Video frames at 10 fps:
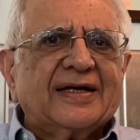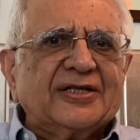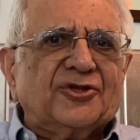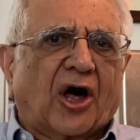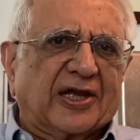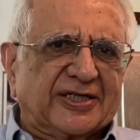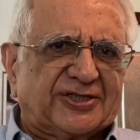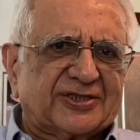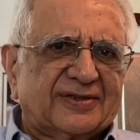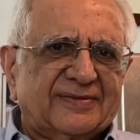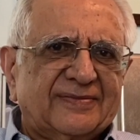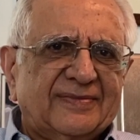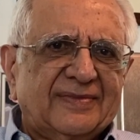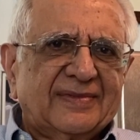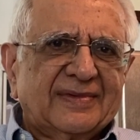knowledge.
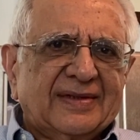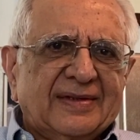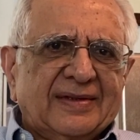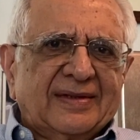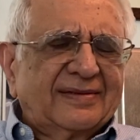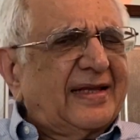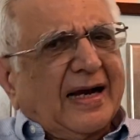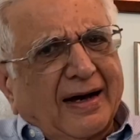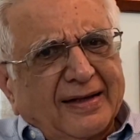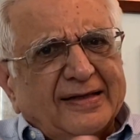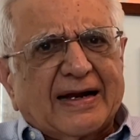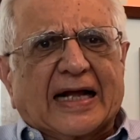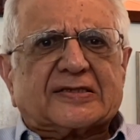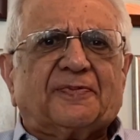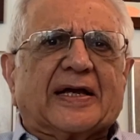There are other
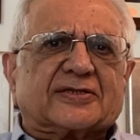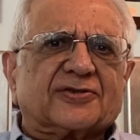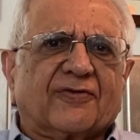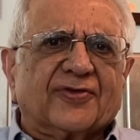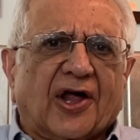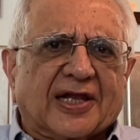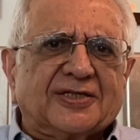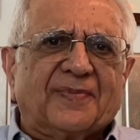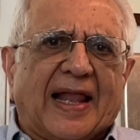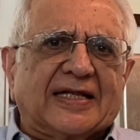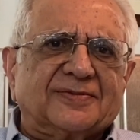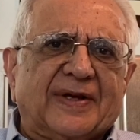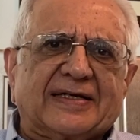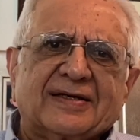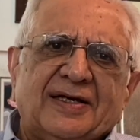aspects of knowledge
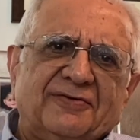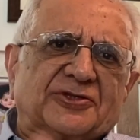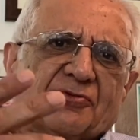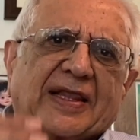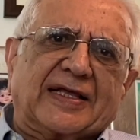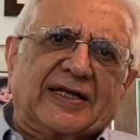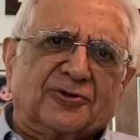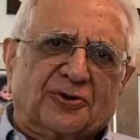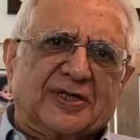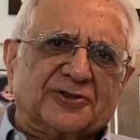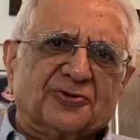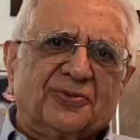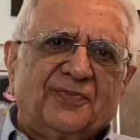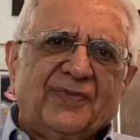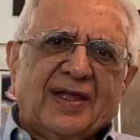management which one can go into.
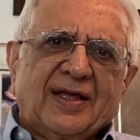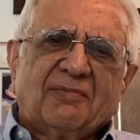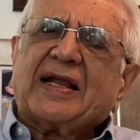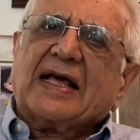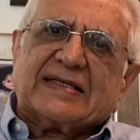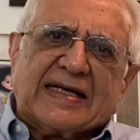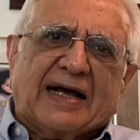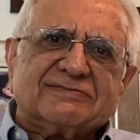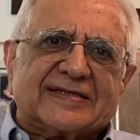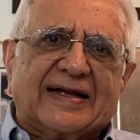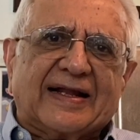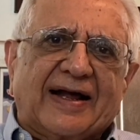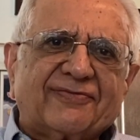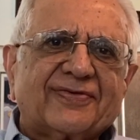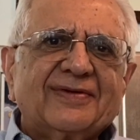But I think I've said
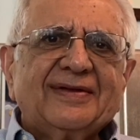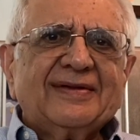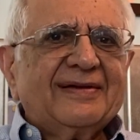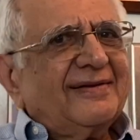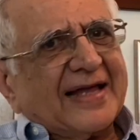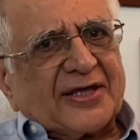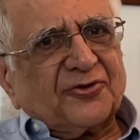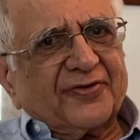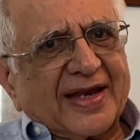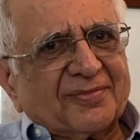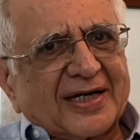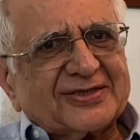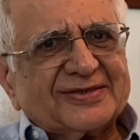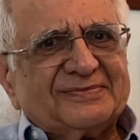enough. Thank you very much.